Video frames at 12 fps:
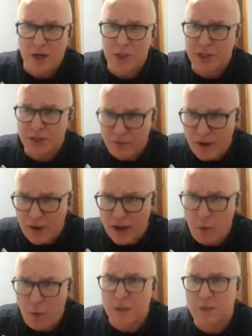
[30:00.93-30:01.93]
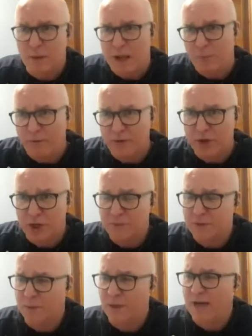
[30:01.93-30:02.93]
She did great work as well, moving it up
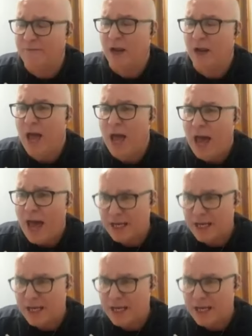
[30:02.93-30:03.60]
to a level. And